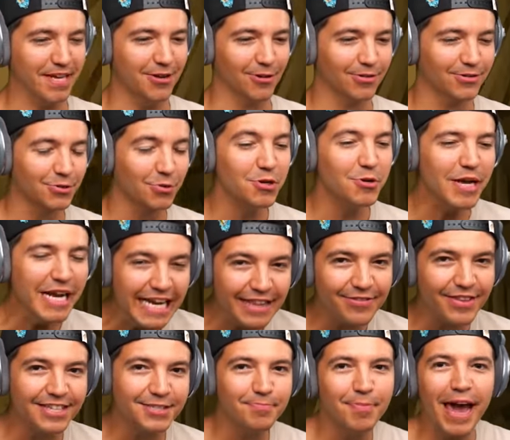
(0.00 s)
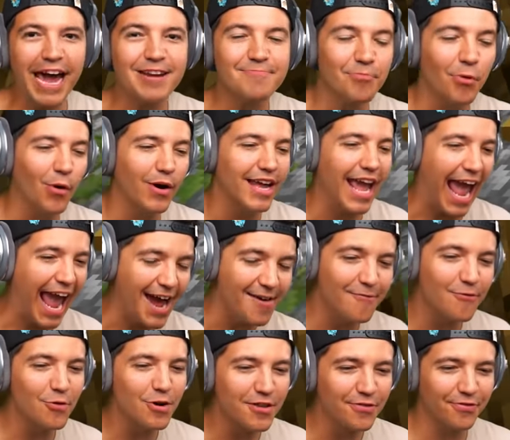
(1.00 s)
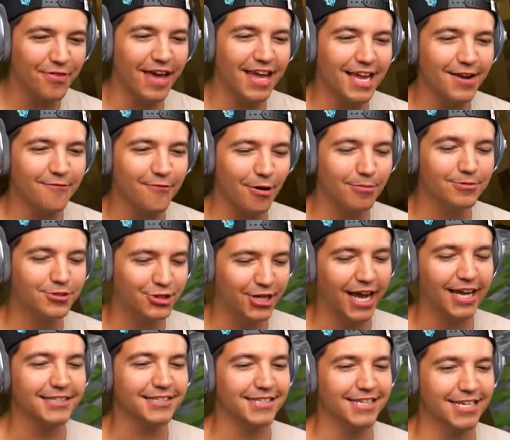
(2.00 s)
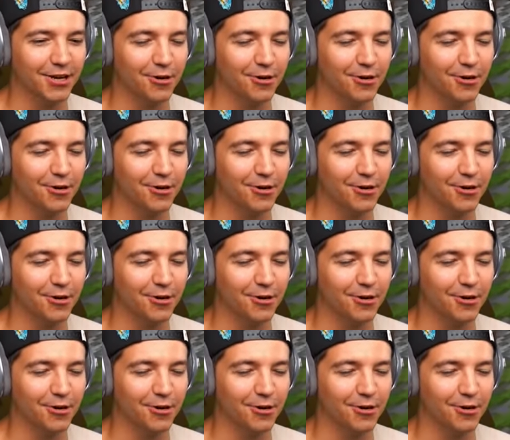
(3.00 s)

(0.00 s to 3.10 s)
peel. So when you eat this bad boy, everything from chests